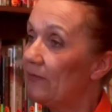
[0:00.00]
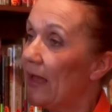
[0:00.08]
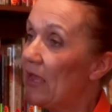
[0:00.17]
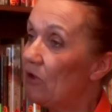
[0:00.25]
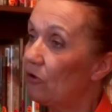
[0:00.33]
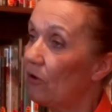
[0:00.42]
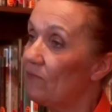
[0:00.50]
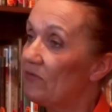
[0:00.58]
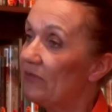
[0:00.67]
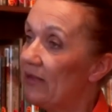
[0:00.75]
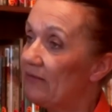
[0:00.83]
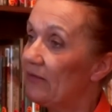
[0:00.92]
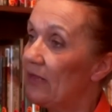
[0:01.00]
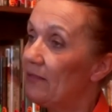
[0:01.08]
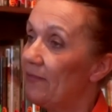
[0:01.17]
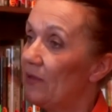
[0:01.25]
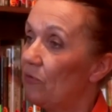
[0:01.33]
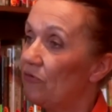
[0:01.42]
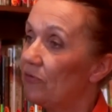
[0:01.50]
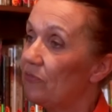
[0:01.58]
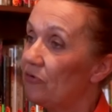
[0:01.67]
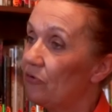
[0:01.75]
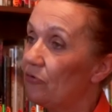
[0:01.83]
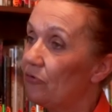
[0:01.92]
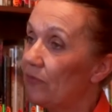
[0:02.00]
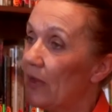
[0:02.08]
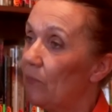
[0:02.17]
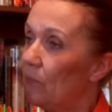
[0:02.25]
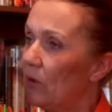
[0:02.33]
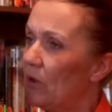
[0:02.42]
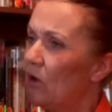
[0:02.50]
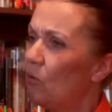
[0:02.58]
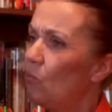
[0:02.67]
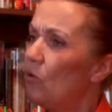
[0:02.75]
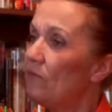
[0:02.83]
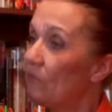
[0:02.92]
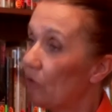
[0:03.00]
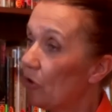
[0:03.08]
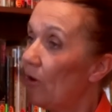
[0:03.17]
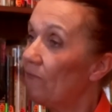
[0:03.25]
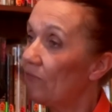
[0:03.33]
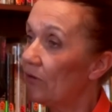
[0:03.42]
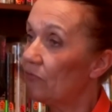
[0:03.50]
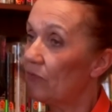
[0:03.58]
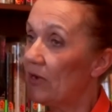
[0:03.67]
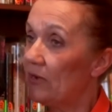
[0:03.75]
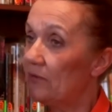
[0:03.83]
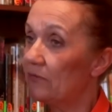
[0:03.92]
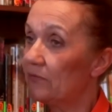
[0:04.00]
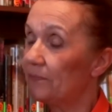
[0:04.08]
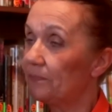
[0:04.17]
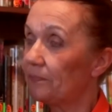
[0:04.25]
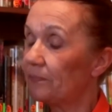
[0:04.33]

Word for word: they could obviously see that there was some children that weren't very confident readers,